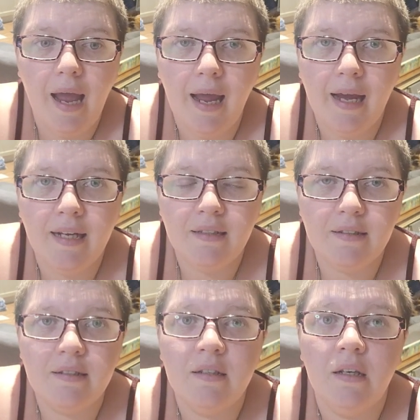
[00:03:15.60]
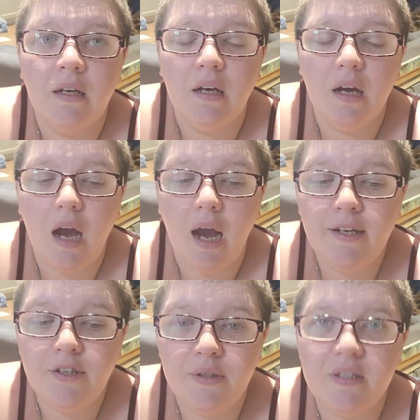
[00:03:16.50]
And
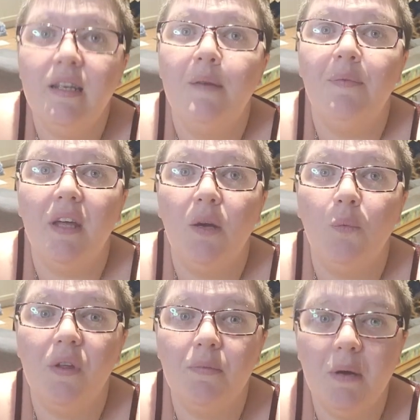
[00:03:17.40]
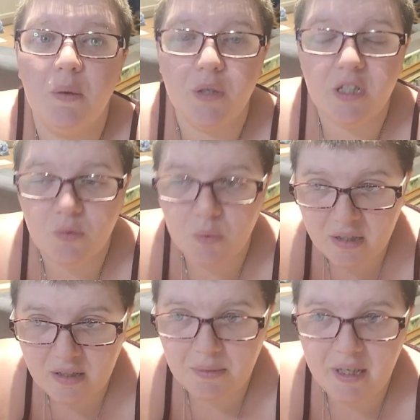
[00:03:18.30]
I do the same thing with my Witch's
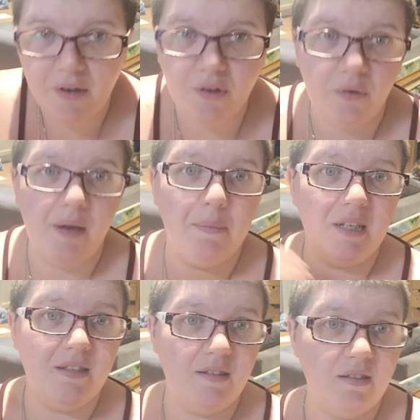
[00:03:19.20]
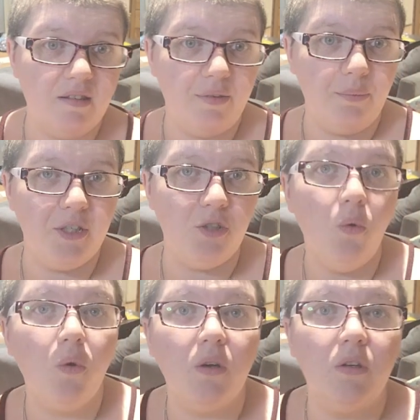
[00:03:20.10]
Wisdom Tarot and my Seasons of the Witch
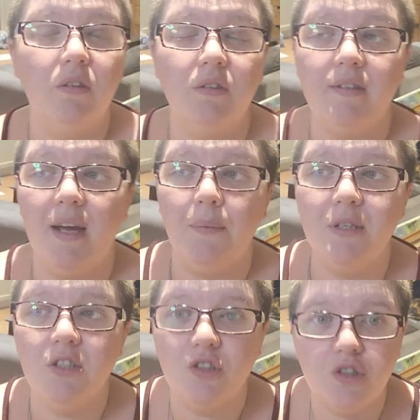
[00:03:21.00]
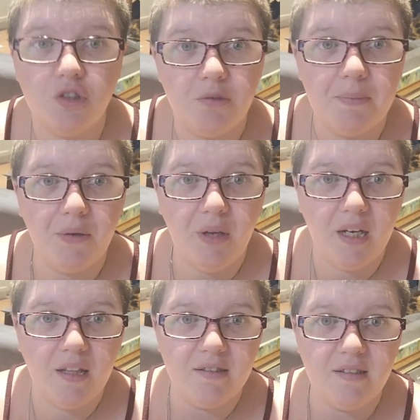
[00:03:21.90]
Oracles. I wasn't sure about
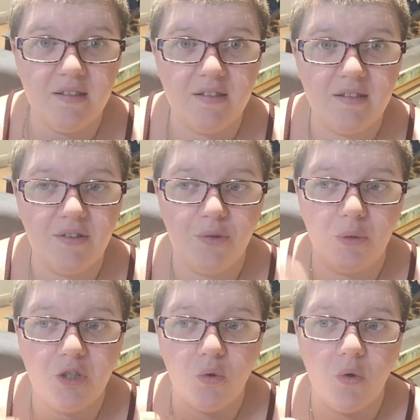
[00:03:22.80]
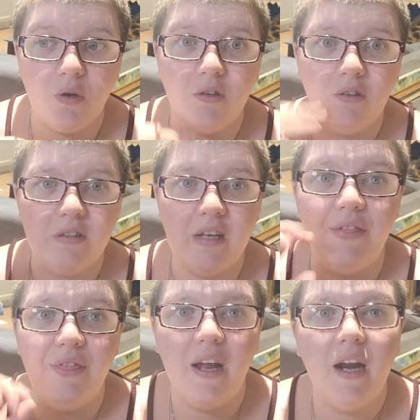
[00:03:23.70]
getting the Seasons of the Witch Oracles,
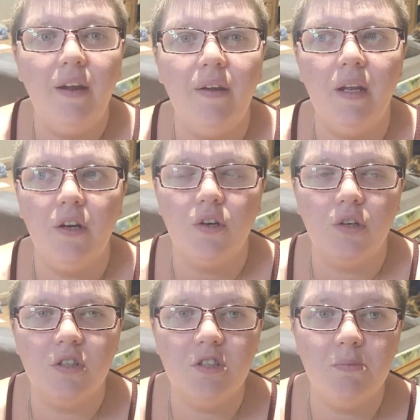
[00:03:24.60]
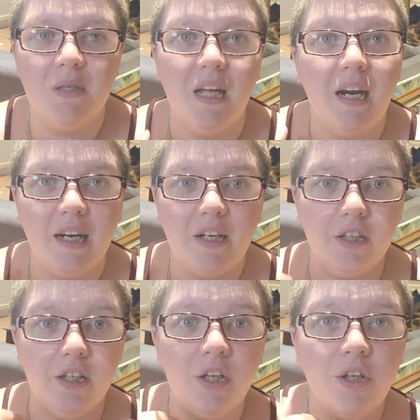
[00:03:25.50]
and then it occurred to me that I
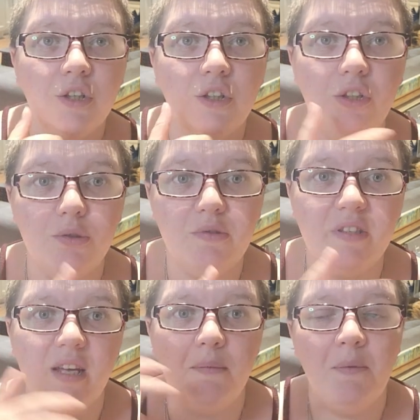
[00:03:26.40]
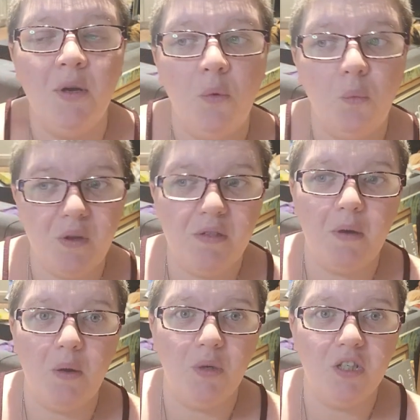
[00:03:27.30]
could use them with
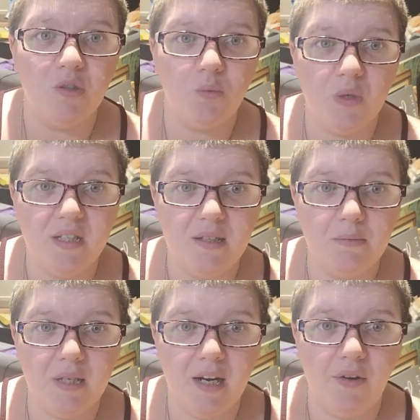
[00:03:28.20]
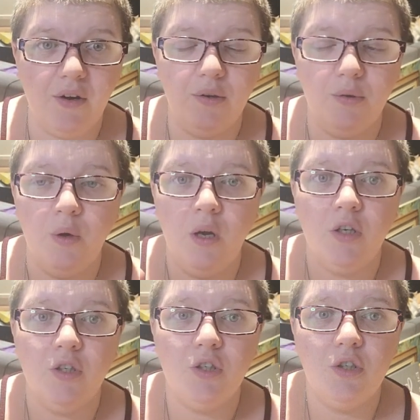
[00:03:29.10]
my Witch's Wisdom Tarot
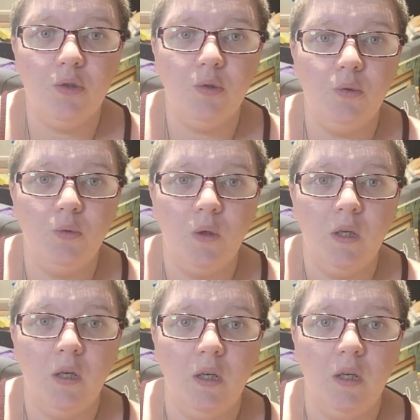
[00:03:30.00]
to